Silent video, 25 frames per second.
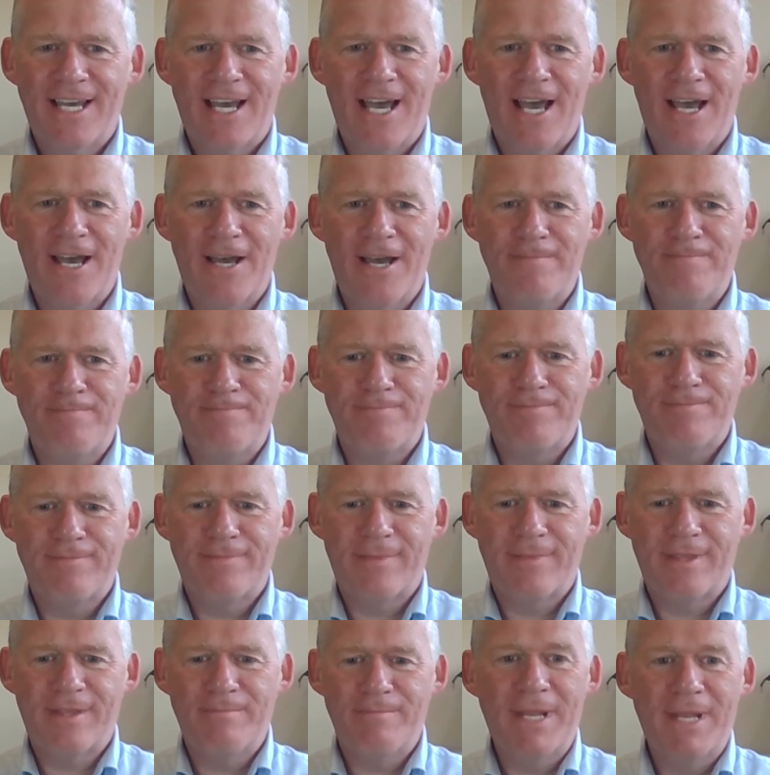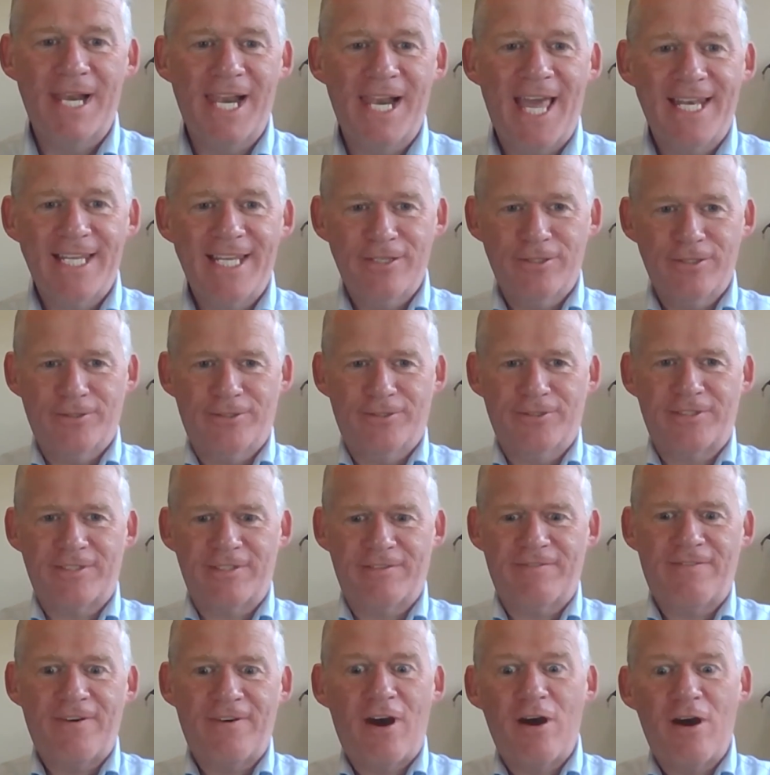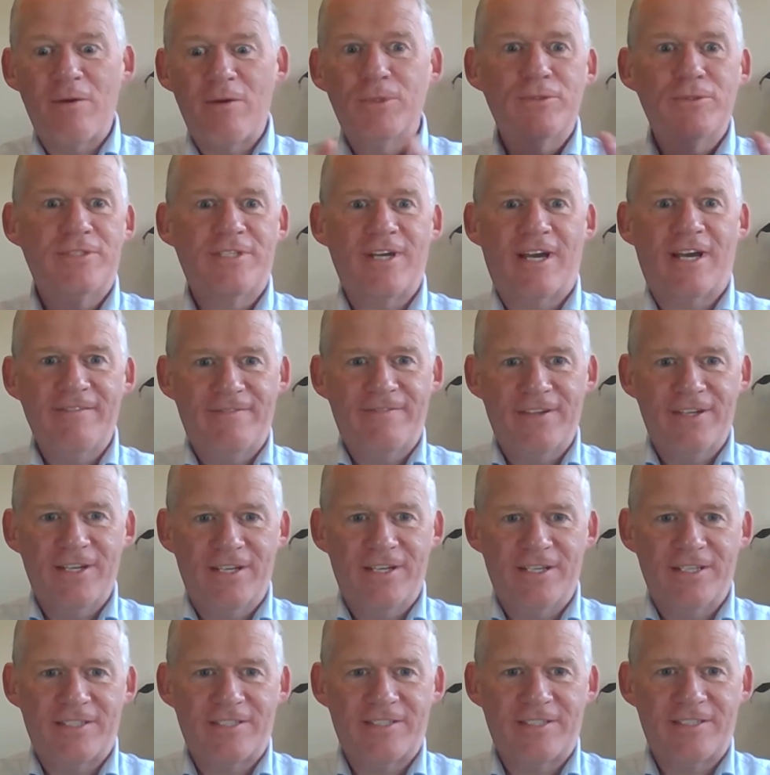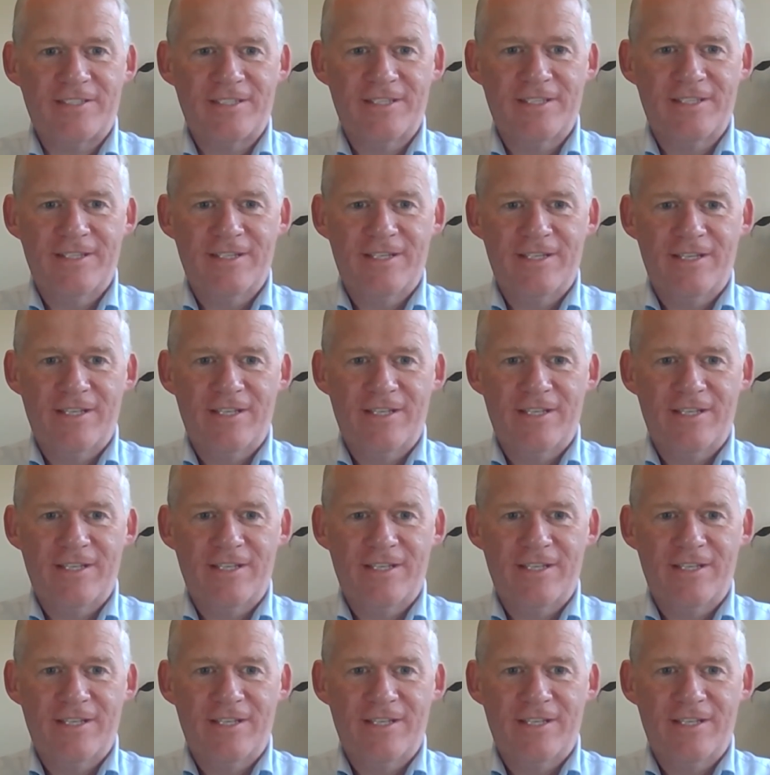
millennials are far more diverse